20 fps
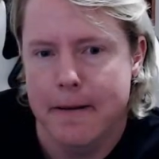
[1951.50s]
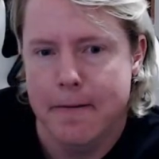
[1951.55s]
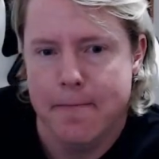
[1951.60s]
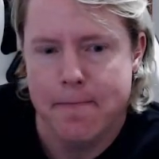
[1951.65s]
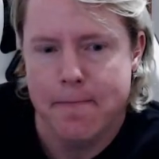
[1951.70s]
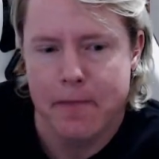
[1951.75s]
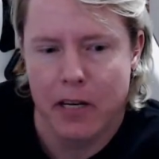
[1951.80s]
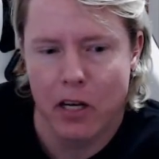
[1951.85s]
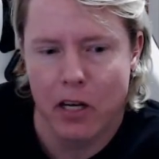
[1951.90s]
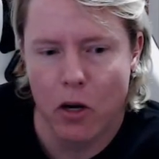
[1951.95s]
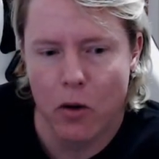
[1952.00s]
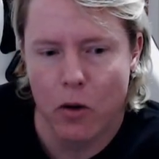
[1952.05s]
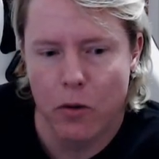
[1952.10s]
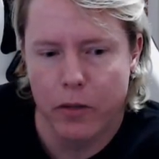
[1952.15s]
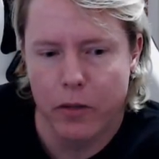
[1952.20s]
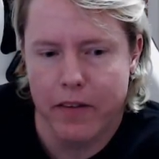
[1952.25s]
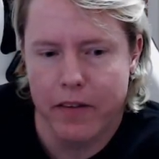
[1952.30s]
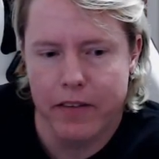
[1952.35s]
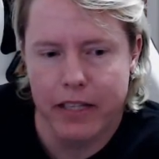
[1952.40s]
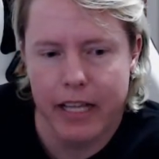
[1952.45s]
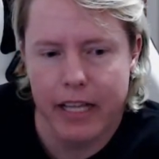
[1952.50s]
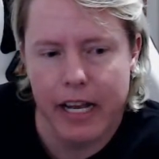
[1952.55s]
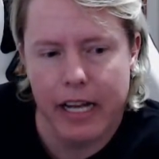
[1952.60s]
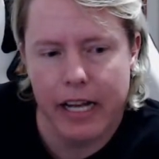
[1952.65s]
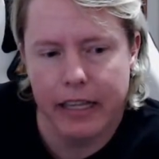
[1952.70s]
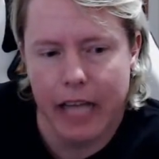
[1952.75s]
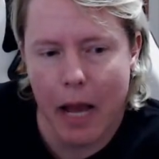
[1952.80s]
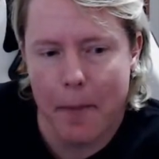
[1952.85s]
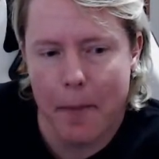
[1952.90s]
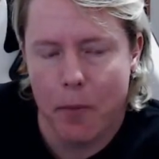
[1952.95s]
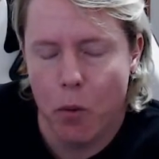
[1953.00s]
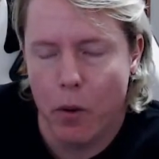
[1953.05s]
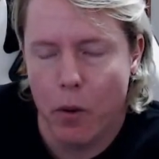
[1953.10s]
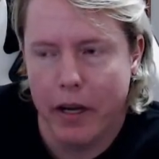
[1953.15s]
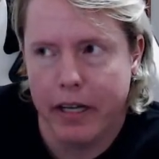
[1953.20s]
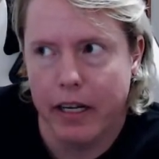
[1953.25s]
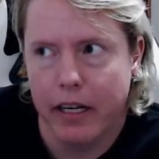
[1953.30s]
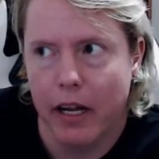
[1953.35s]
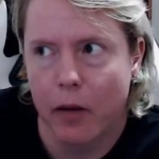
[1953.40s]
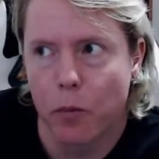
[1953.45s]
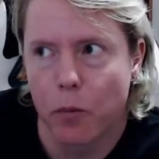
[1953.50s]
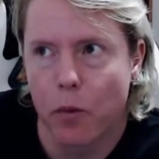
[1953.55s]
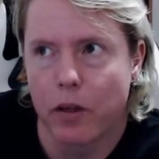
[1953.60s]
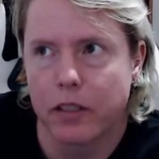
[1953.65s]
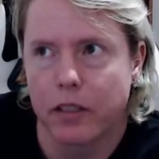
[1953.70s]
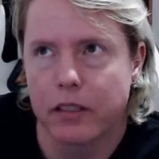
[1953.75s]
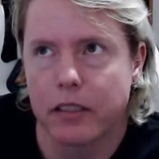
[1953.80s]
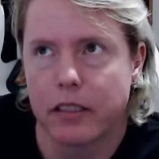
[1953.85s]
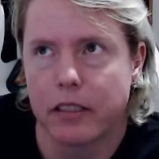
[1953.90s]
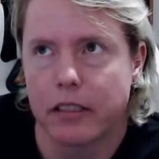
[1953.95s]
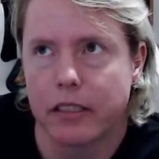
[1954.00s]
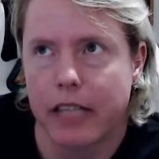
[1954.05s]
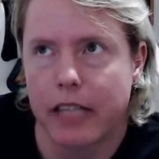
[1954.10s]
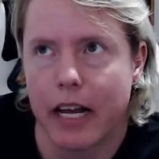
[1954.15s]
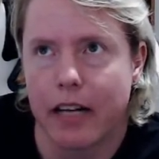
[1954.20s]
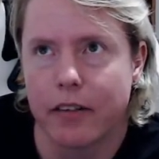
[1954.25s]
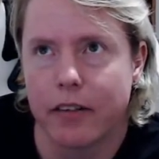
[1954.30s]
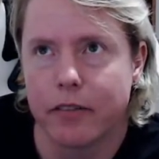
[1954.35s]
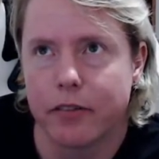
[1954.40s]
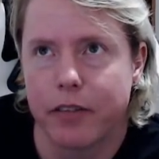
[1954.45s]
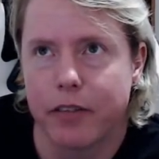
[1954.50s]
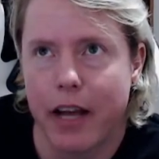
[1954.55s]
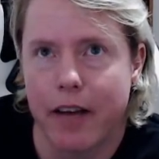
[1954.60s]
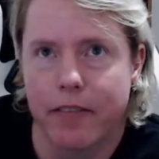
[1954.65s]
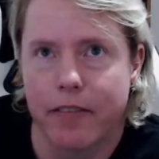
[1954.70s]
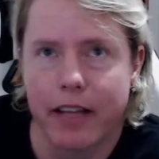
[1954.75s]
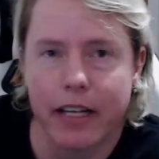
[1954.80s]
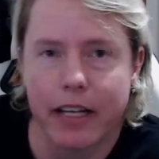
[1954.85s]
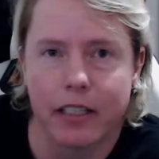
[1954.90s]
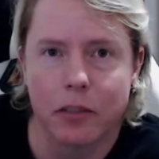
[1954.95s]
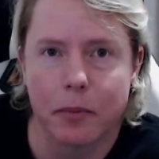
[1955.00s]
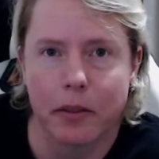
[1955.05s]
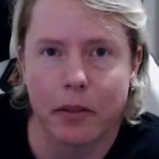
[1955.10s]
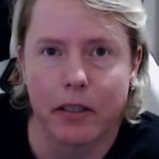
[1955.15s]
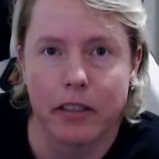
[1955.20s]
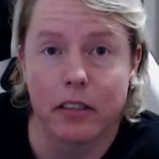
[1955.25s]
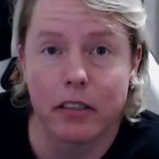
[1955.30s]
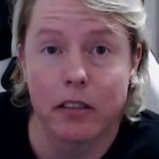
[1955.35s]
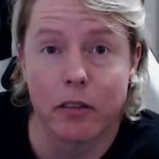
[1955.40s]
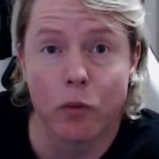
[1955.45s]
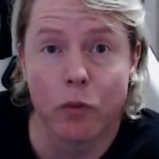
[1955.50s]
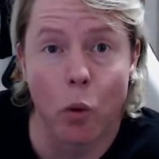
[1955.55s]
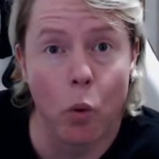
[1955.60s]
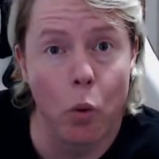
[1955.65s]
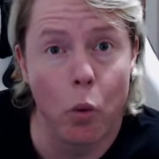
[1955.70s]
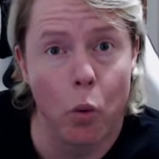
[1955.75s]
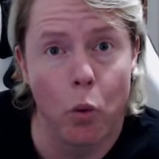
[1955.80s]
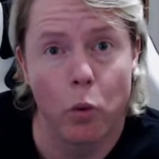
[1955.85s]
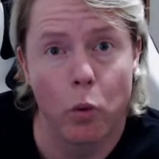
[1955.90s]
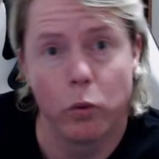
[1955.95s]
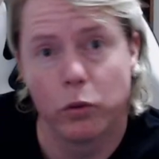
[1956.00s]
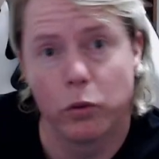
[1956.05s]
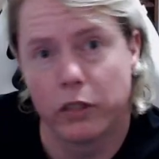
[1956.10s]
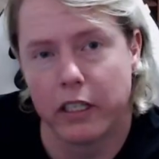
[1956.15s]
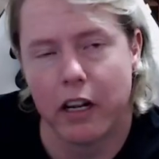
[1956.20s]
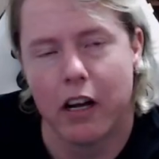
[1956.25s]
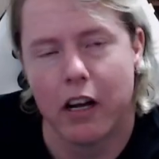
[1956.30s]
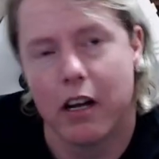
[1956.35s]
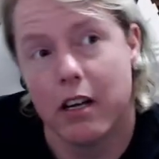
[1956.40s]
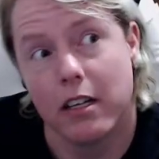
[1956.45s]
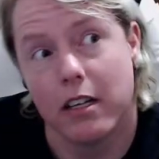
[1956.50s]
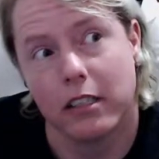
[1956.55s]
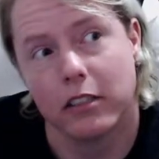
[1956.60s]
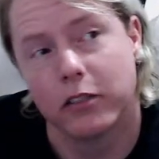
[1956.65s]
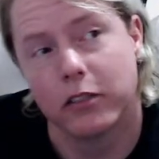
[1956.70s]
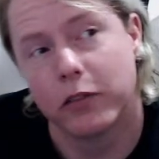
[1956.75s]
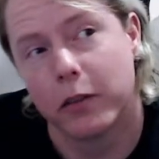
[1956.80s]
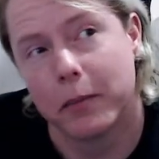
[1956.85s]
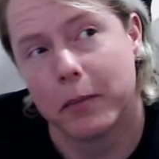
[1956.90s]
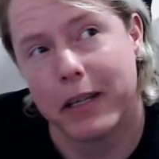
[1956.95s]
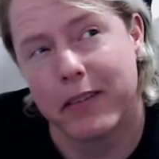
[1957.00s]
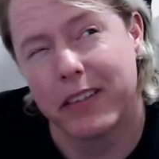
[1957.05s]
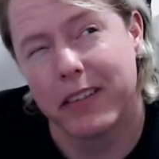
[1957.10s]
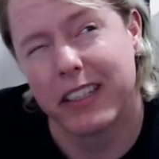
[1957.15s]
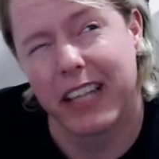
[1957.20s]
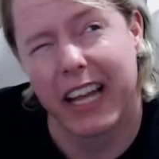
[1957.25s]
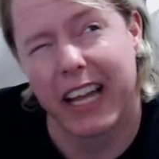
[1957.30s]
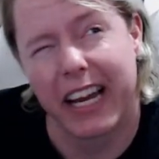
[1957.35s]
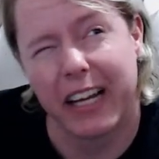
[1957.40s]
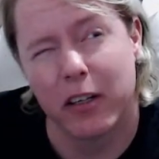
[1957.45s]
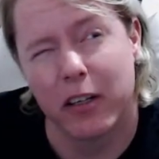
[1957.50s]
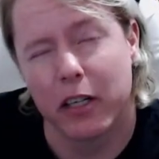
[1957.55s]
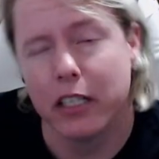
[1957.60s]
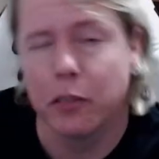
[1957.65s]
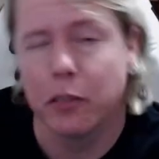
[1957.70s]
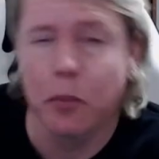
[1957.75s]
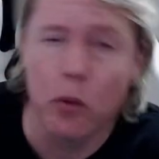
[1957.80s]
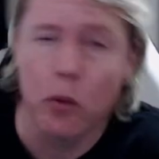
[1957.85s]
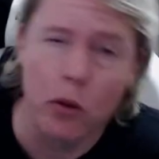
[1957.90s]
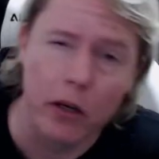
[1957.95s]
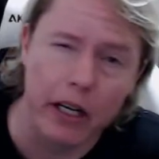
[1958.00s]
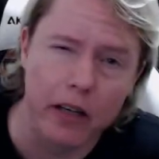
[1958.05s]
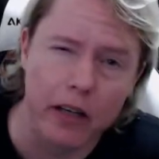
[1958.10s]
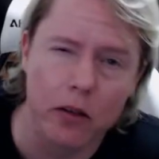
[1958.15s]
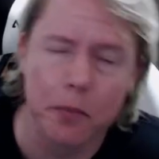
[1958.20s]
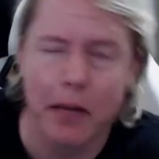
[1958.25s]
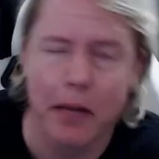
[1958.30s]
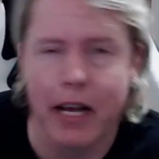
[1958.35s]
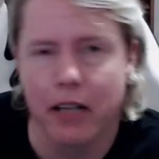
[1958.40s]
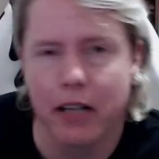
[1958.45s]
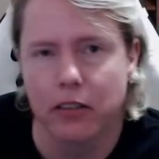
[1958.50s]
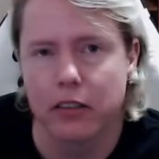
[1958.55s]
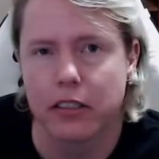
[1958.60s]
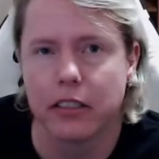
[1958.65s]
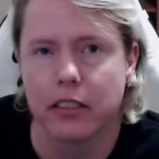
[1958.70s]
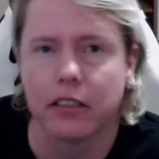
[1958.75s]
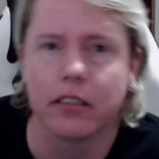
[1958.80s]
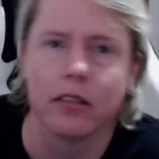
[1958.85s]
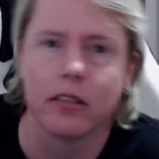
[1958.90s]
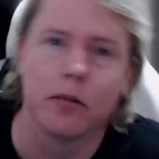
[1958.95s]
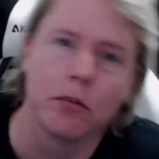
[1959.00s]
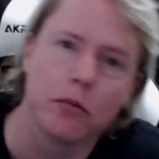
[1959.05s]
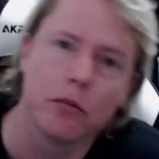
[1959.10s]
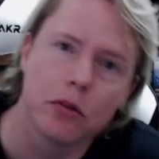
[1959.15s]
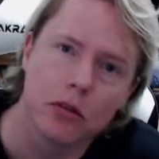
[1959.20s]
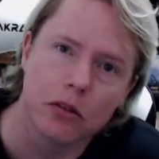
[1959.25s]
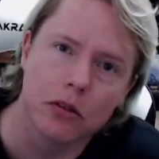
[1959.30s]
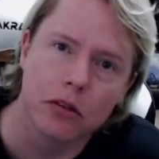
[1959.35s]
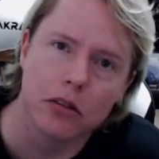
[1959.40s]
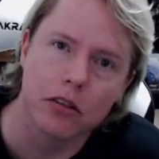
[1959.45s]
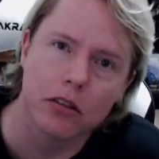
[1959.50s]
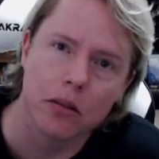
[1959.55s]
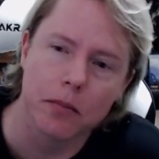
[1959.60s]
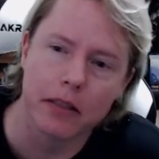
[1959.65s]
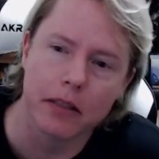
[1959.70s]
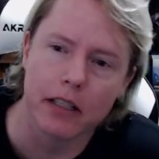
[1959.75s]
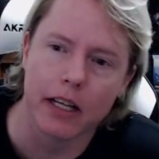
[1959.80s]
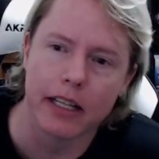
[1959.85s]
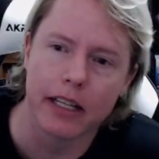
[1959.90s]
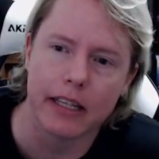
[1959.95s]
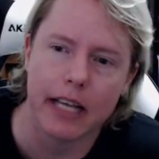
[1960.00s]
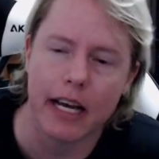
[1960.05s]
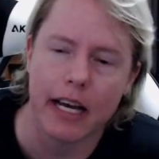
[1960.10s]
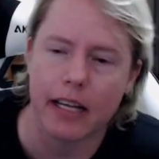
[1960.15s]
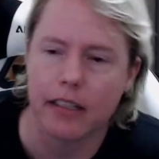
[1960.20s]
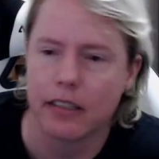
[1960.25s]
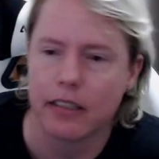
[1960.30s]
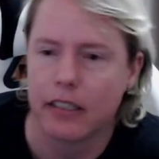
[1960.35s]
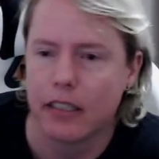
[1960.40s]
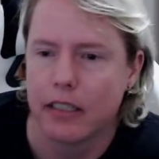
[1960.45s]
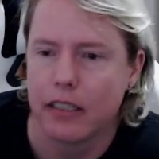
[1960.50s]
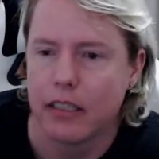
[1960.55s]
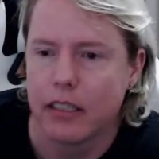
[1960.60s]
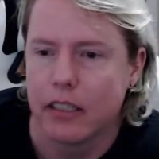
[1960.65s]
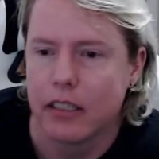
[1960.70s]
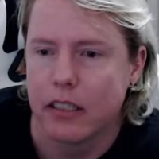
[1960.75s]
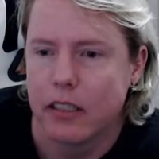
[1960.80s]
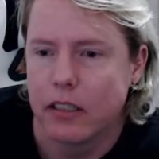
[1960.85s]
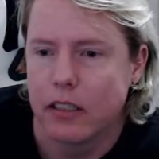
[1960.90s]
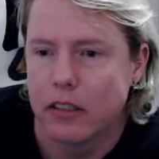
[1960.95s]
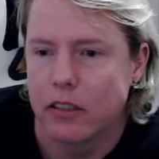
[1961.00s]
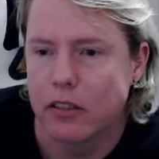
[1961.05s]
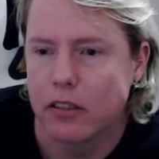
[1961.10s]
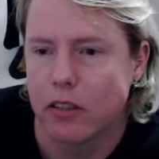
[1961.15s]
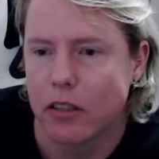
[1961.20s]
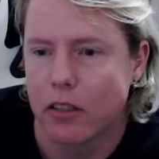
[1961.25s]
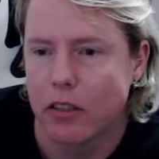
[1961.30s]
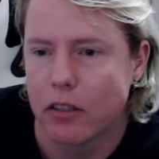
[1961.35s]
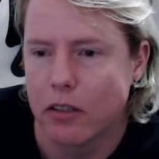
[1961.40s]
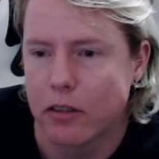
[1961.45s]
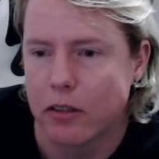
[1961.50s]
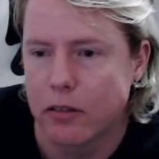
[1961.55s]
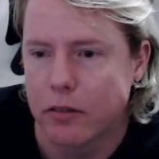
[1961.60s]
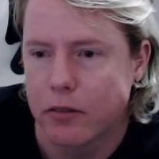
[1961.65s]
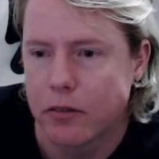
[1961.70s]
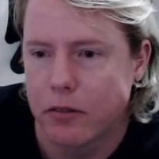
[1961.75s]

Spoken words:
you know, even then at that point, I want to kind of have that experience of ohs and ahs from even like exploring or battle systems or something like that. So,